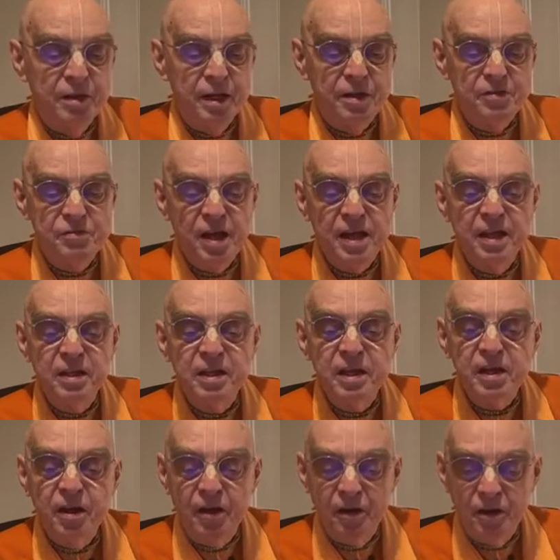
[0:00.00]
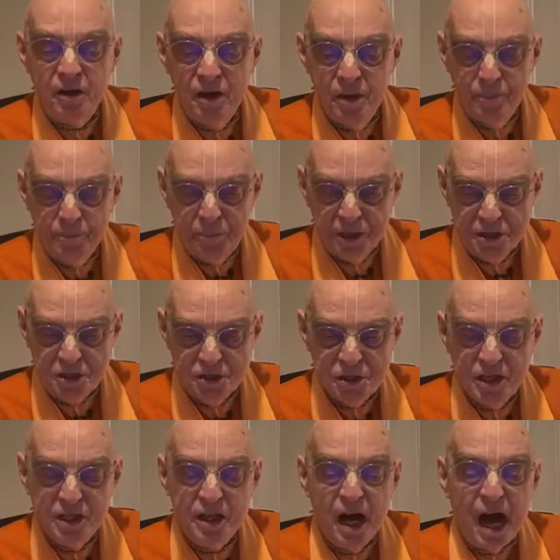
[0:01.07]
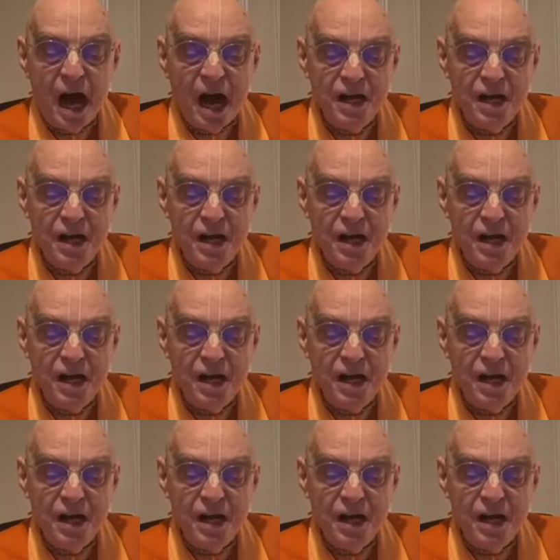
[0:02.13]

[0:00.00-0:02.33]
It is stated here, Pashyan